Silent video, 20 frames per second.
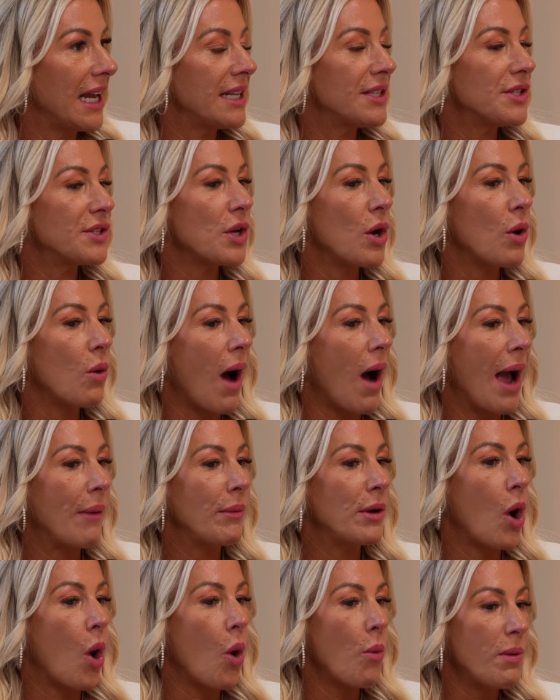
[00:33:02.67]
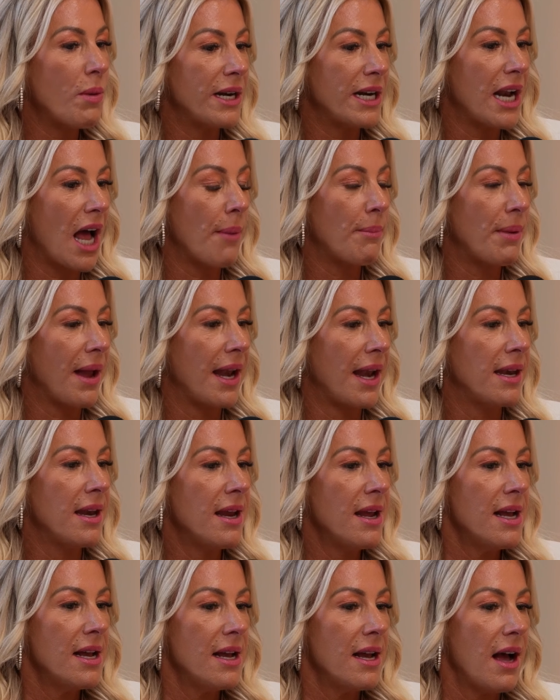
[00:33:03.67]
And so I would open it up, and
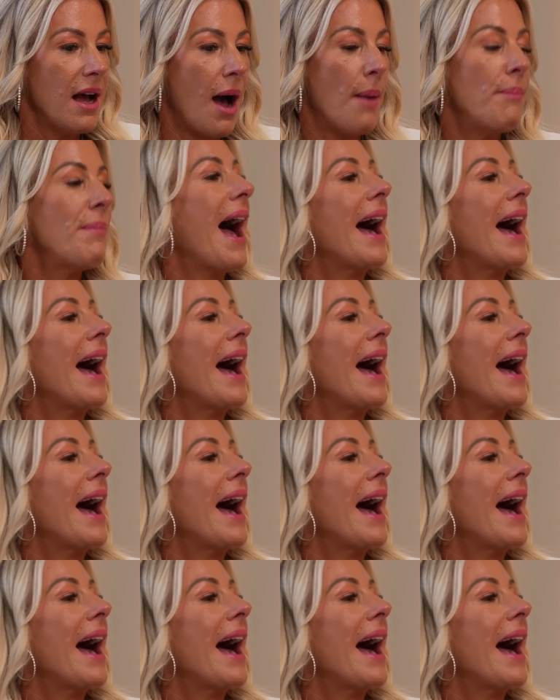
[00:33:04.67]
a